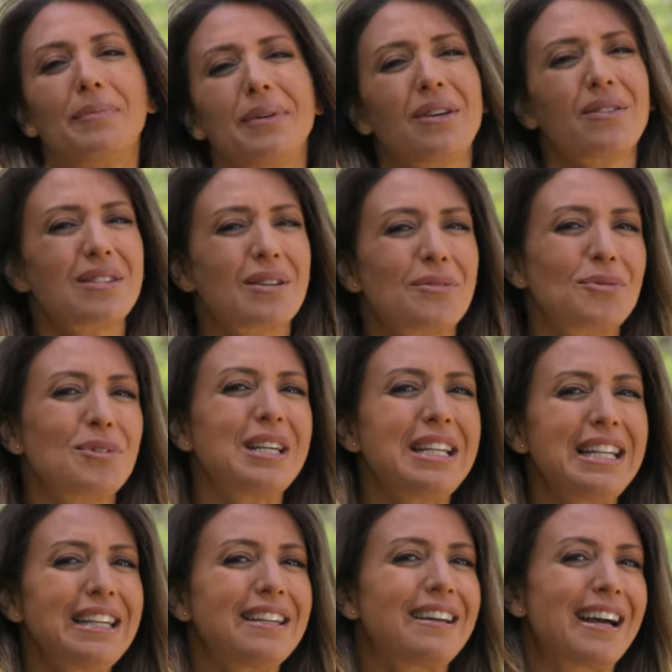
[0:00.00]
because I
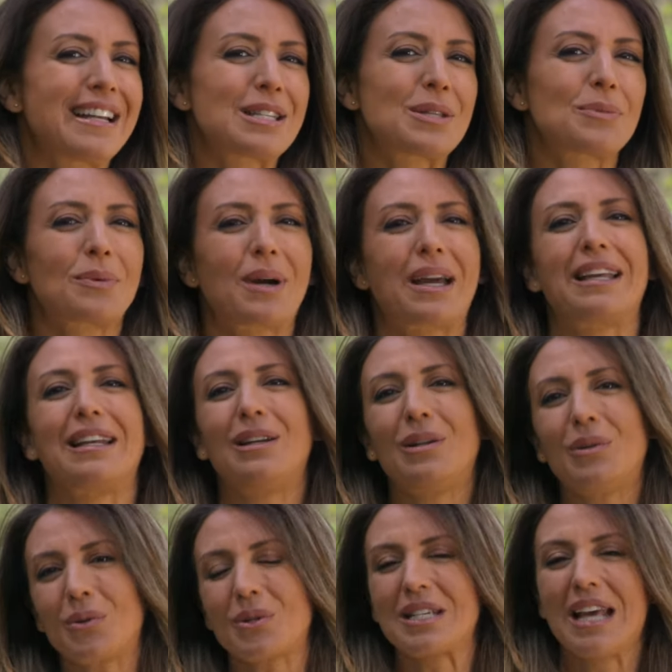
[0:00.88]
really liked the way it
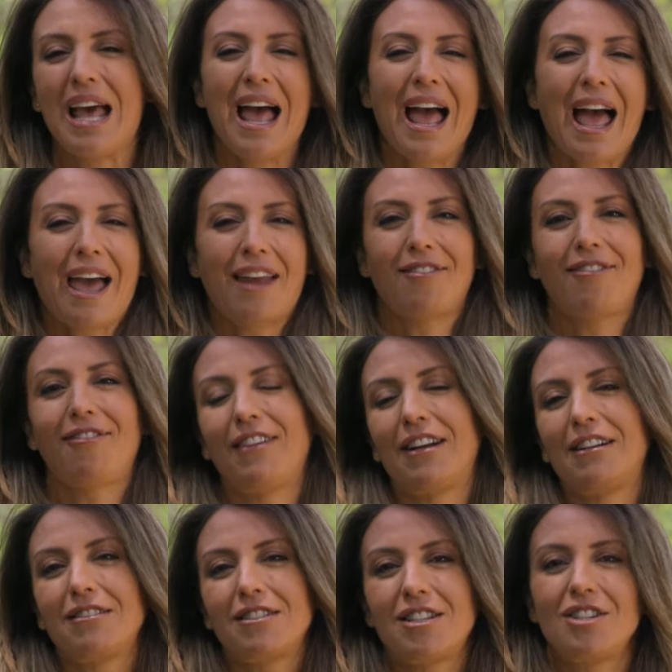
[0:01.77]
looked and
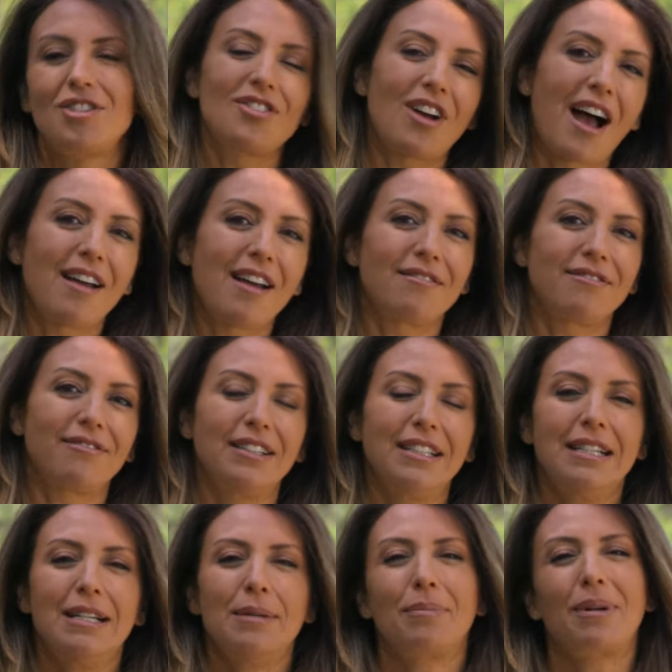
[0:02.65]
felt to drive.
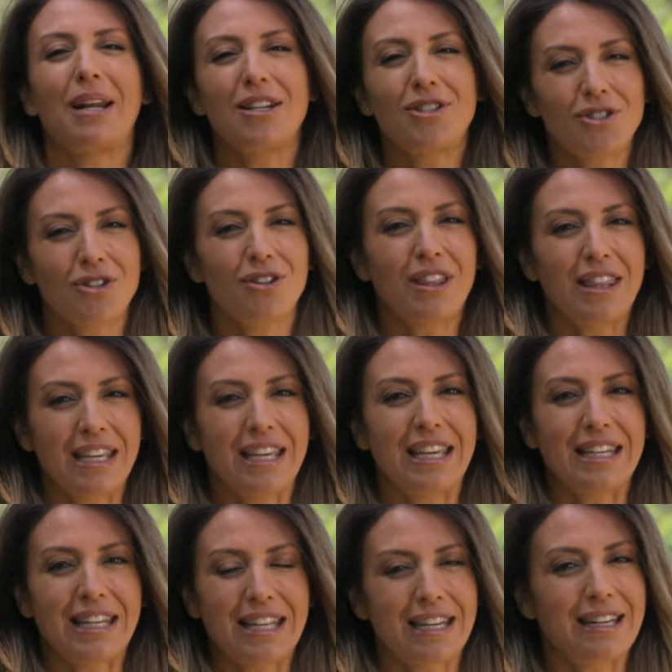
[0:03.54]
But I do think
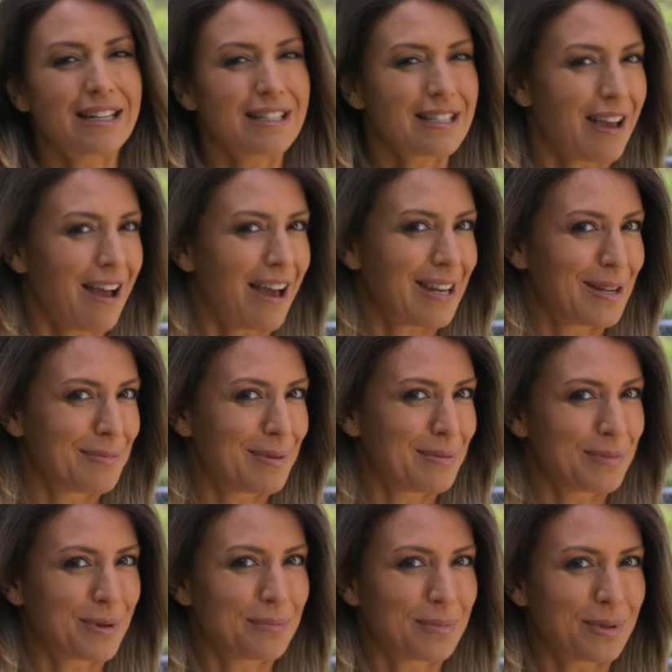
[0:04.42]
it needed a tiny bit
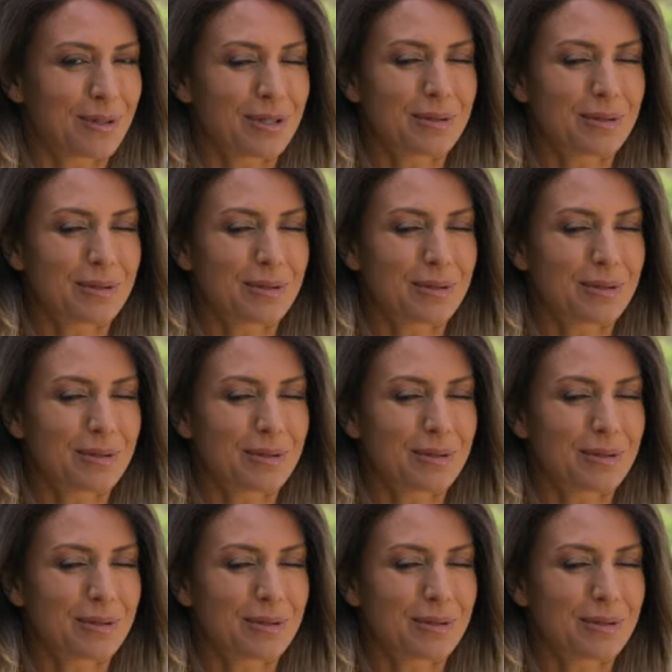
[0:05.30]
more boot